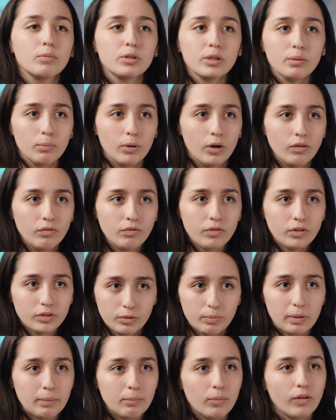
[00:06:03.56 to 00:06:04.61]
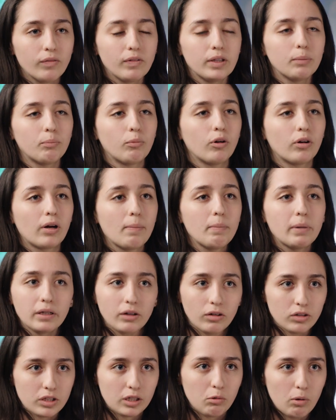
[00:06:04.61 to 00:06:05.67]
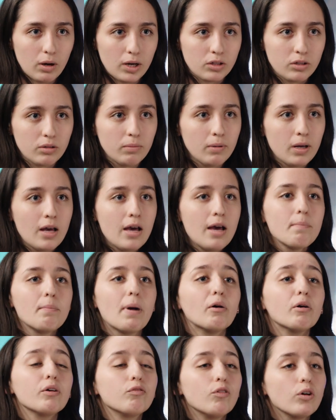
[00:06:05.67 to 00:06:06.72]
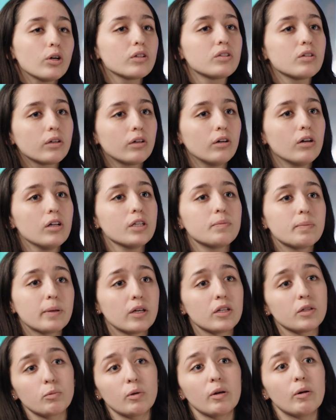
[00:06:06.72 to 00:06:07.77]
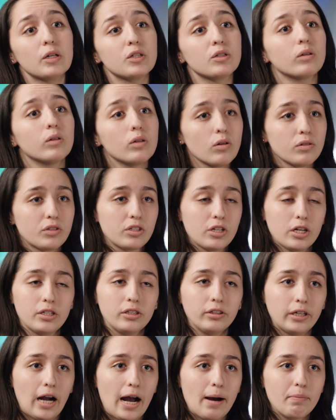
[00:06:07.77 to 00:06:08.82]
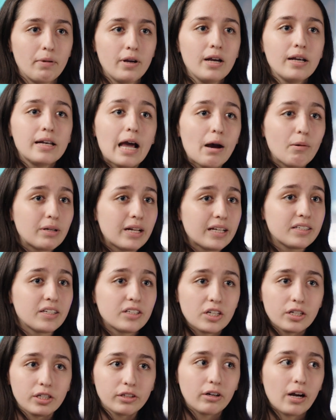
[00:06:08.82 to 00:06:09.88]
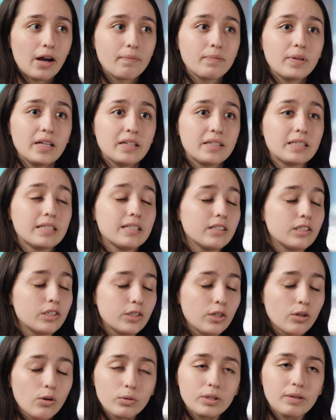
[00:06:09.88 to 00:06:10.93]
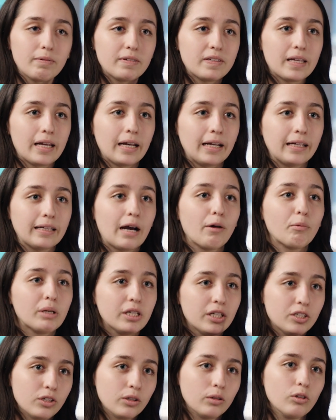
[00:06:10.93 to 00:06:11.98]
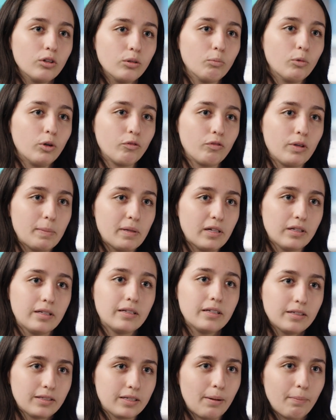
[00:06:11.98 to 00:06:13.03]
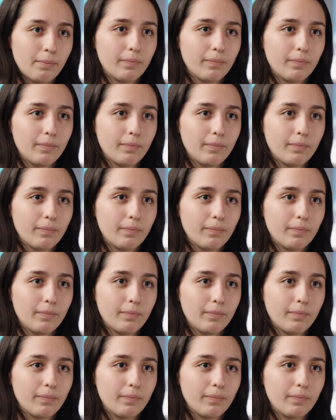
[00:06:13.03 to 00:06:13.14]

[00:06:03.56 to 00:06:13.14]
to be involved in the program in Girls in Quantum, but we focus on girls because we want to close the gender gap. Nowadays the gender gap is so devastating that we need to include more females in the STEM.